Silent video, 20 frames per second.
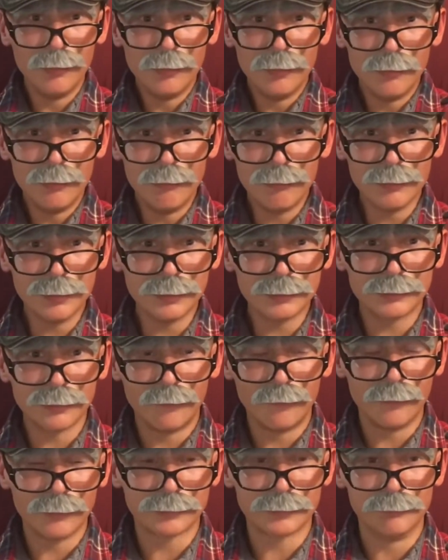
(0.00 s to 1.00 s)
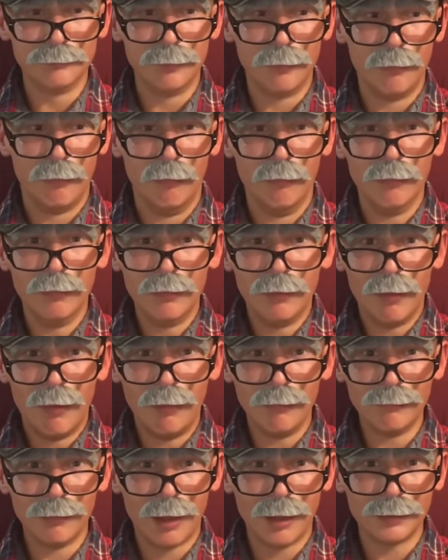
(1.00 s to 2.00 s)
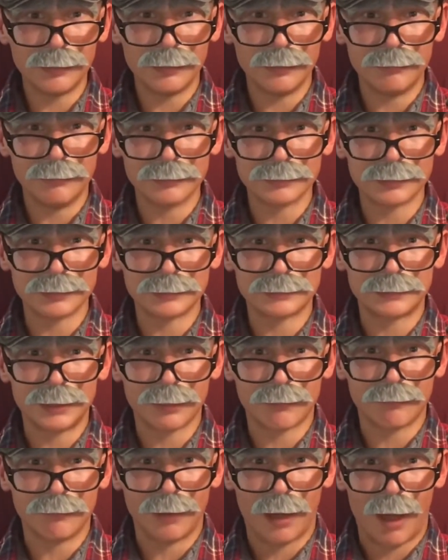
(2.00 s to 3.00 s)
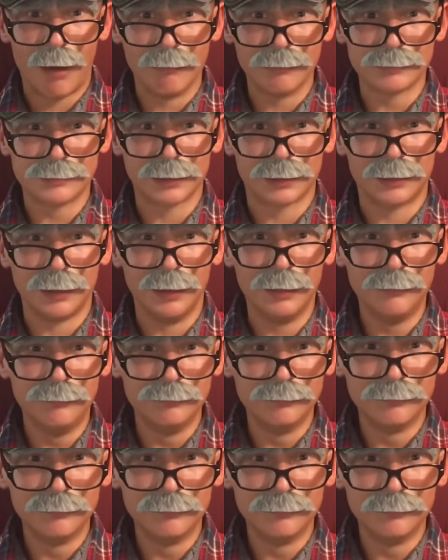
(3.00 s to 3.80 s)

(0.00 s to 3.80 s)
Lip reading: Who needs a fishing pole? All I needed was a stick when I was a kid.